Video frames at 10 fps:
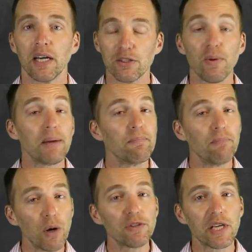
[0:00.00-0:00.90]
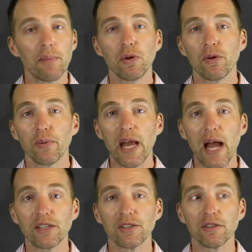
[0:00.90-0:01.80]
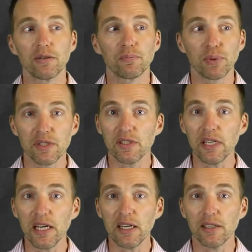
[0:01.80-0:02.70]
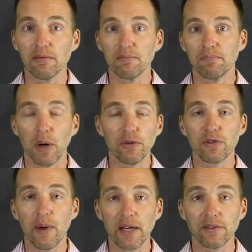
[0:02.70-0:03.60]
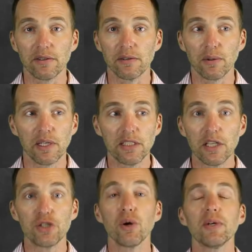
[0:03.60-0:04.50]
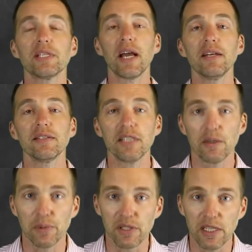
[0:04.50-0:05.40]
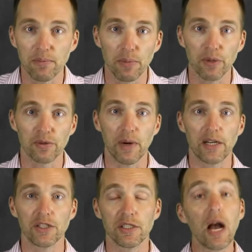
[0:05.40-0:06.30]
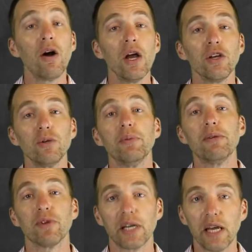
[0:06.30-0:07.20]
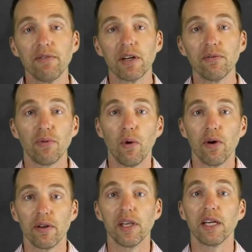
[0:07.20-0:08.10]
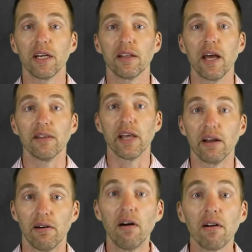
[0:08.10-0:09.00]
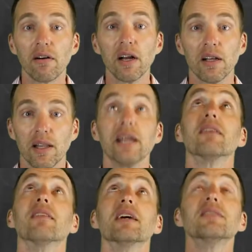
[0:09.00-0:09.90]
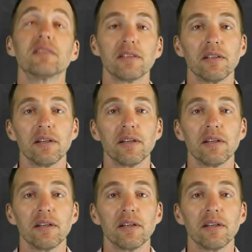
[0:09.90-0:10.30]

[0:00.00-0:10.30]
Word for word: That's right, most chemical reactions proceed in both directions, or at least they show a tendency to proceed in both directions. Now, you'd be forgiven for thinking that they are like this.